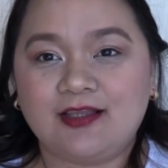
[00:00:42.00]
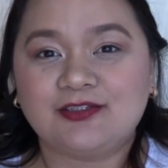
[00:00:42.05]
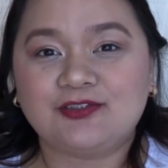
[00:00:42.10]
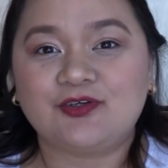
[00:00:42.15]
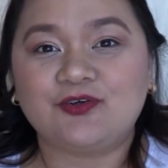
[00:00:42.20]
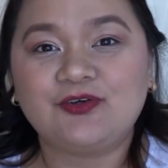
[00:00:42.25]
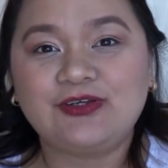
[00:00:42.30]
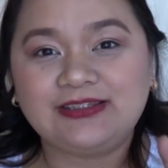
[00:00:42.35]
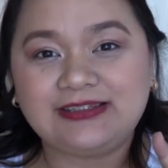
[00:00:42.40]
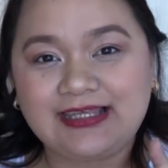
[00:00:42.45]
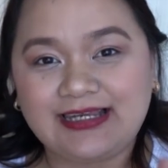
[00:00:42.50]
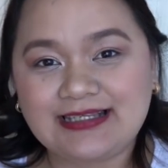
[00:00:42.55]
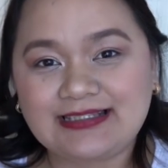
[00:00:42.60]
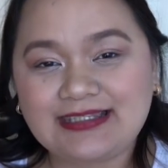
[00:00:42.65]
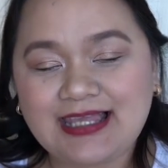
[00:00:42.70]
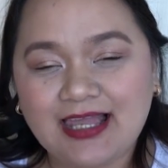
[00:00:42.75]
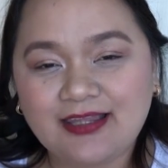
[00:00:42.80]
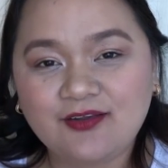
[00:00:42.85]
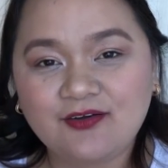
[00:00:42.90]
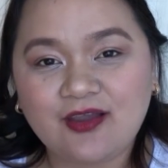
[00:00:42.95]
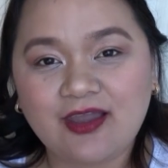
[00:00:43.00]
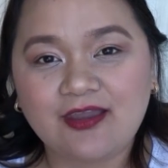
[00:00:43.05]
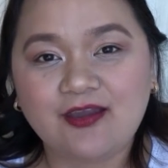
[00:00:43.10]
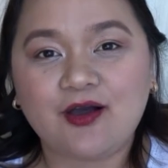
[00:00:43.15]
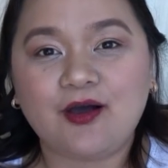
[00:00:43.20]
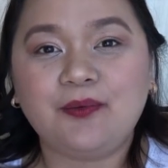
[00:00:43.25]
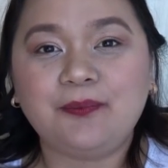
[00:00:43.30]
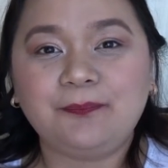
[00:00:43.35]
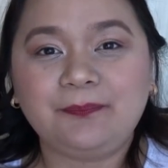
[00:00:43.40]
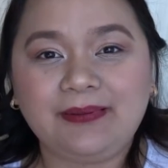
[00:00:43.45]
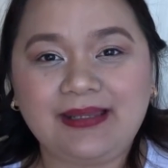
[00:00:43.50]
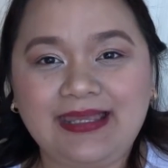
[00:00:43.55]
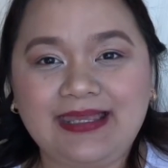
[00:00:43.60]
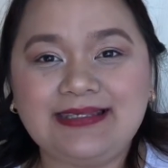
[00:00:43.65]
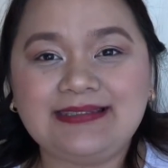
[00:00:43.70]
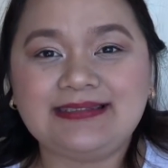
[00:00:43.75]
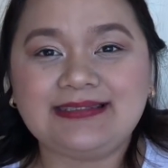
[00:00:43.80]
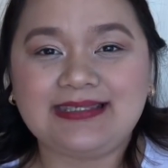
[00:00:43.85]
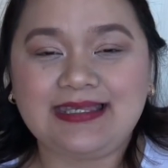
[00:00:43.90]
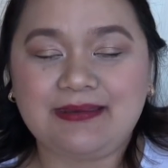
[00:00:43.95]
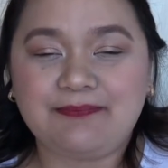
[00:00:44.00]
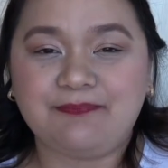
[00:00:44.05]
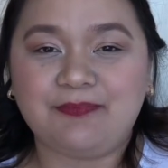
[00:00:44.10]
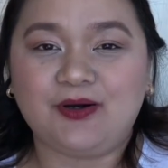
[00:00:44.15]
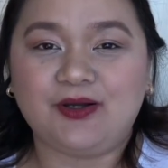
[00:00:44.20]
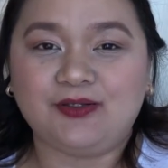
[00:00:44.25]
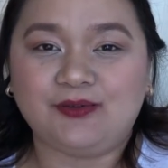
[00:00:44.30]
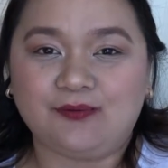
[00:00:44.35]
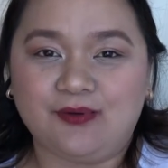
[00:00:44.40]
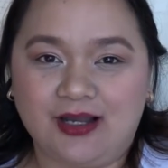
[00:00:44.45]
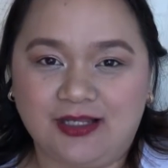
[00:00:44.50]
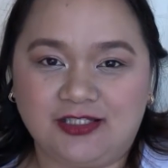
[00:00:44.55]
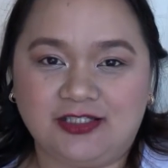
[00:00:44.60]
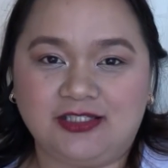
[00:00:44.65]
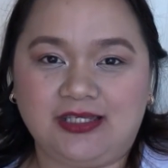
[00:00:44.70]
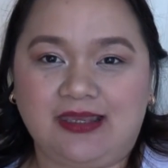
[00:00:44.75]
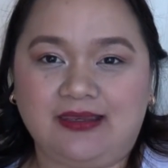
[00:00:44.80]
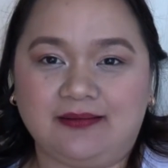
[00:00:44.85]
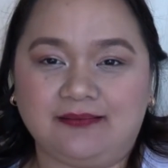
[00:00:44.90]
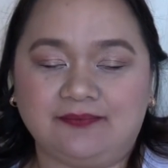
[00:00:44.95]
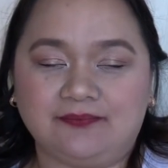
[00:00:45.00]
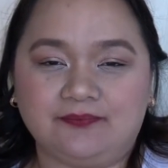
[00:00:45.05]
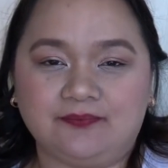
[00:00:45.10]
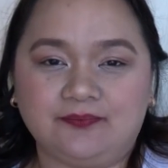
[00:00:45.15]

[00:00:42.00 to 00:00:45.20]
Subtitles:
So kung interesado kayo, please keep on watching.